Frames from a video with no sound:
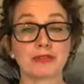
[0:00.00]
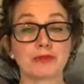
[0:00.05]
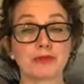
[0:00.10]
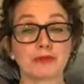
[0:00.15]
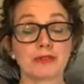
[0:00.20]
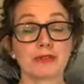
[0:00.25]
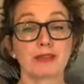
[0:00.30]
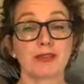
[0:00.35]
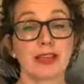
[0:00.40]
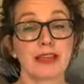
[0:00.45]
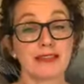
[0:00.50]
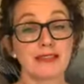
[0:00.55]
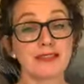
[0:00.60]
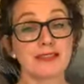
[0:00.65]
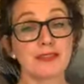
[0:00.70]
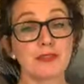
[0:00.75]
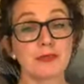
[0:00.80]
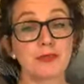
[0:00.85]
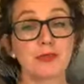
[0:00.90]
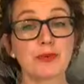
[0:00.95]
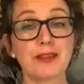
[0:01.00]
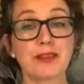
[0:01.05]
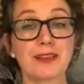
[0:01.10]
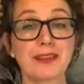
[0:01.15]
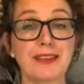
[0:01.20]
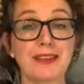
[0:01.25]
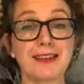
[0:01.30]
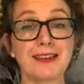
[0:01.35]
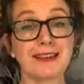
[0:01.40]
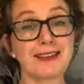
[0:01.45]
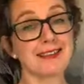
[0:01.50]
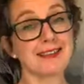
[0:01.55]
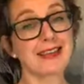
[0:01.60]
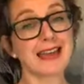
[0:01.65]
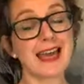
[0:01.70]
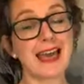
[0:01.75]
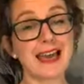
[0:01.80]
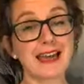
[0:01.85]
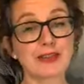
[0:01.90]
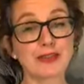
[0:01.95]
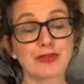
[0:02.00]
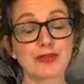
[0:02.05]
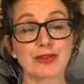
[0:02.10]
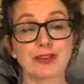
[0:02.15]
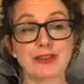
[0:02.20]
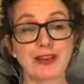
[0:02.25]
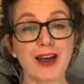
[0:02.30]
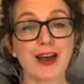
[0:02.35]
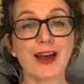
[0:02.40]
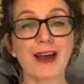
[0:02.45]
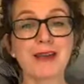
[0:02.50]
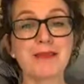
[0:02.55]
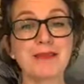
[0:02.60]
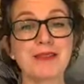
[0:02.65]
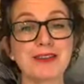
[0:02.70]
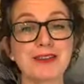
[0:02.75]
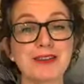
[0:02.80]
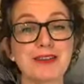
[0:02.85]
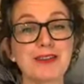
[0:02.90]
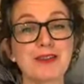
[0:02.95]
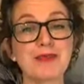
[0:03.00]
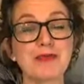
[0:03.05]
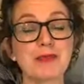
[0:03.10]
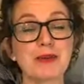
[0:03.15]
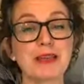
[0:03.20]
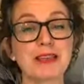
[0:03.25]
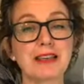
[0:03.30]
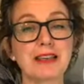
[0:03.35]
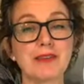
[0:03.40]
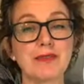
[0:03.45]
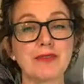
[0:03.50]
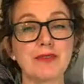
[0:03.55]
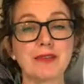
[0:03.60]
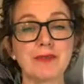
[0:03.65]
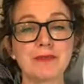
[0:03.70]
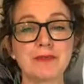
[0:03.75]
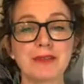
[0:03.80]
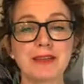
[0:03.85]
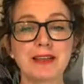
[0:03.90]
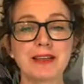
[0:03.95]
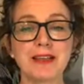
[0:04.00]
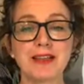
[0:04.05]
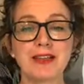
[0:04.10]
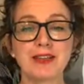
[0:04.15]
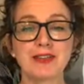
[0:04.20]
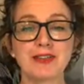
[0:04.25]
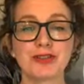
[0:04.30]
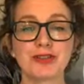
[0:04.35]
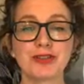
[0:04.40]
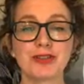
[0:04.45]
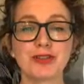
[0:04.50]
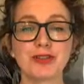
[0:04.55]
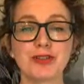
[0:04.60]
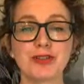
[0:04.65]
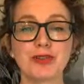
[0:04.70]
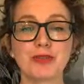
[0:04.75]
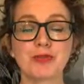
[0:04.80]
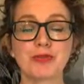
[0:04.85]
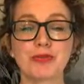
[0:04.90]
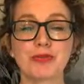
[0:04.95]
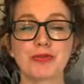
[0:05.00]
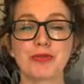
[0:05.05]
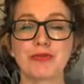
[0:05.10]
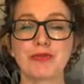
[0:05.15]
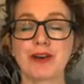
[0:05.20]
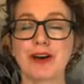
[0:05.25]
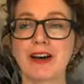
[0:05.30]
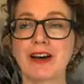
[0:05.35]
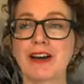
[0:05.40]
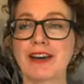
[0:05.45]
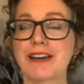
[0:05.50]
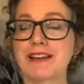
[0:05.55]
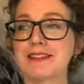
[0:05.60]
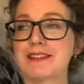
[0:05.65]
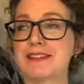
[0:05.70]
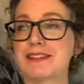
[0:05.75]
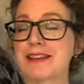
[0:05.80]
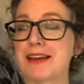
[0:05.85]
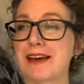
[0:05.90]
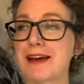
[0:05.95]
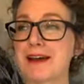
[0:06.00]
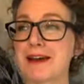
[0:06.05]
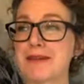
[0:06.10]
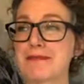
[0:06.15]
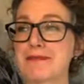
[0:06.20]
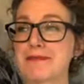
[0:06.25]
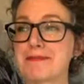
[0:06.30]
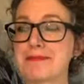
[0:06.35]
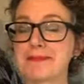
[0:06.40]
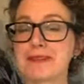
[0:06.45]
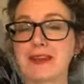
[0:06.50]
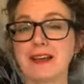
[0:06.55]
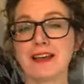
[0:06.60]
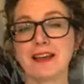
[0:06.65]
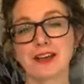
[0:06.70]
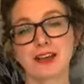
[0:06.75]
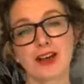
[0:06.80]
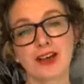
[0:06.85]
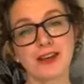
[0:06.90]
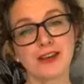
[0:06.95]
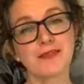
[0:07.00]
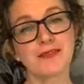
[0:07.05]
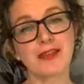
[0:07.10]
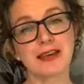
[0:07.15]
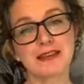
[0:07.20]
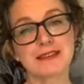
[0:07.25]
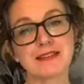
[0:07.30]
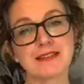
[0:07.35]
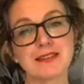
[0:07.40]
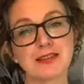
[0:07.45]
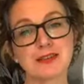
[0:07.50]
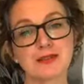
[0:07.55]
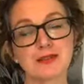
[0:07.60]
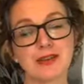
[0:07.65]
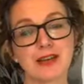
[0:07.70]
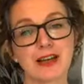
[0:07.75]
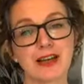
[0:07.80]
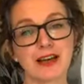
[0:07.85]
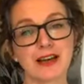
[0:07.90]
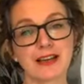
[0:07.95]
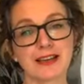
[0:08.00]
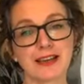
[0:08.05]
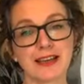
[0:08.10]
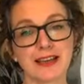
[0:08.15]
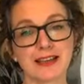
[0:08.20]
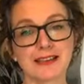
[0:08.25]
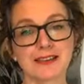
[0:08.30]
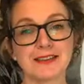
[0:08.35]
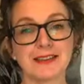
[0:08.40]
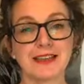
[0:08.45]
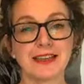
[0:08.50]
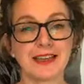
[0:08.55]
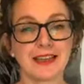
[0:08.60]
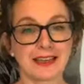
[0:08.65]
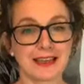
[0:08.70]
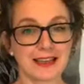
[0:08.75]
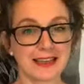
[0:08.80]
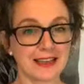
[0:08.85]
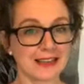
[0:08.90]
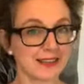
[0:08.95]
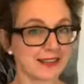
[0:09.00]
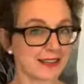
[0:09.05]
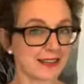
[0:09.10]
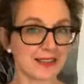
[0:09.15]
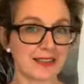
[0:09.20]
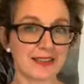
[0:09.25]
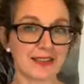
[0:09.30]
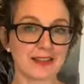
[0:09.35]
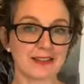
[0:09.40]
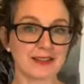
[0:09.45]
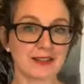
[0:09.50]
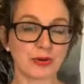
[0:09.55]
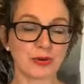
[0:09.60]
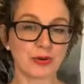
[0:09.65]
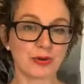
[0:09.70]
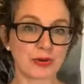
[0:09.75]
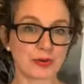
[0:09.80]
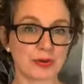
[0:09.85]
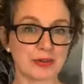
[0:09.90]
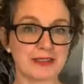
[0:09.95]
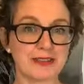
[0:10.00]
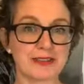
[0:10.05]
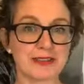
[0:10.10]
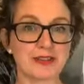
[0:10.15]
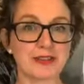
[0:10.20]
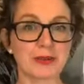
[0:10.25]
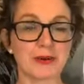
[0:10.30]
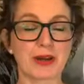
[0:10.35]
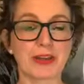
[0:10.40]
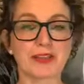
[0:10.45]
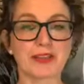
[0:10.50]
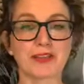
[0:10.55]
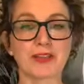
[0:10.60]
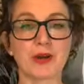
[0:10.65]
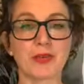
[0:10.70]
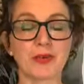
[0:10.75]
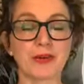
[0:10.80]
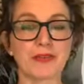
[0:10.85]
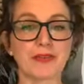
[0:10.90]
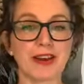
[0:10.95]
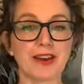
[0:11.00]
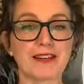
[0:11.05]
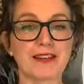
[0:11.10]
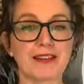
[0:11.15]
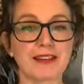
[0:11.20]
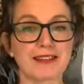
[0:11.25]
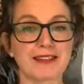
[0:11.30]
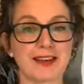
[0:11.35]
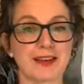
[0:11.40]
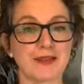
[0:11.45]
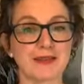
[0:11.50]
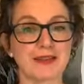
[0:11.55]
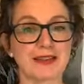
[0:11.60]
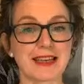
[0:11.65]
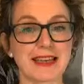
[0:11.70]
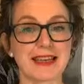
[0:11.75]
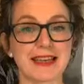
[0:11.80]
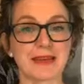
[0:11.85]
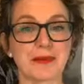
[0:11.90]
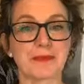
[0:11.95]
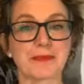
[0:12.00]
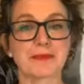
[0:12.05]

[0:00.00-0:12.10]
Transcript: creative with the extra time that you've been given, to provide kind of that silver lining in this awkward situation that we find ourselves in.